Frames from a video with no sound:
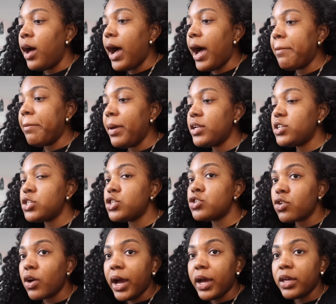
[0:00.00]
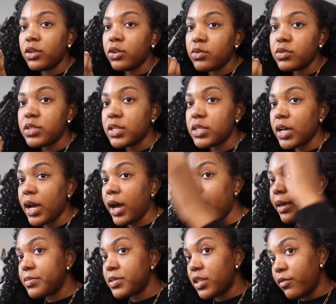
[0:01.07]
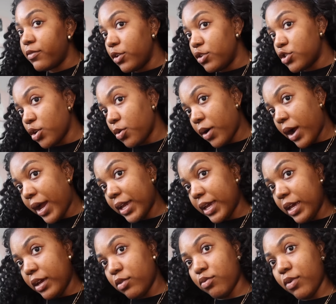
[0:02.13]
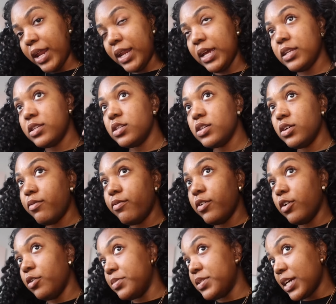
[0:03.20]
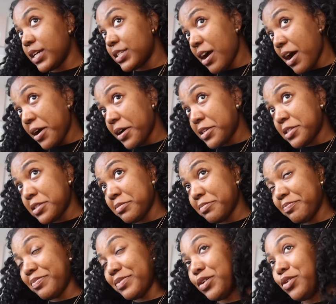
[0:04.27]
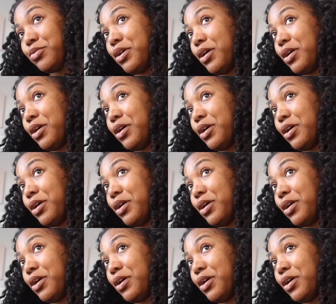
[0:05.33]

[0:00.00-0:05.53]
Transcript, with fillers: I may just try and use the times in the future where I get ready to film TikToks. Who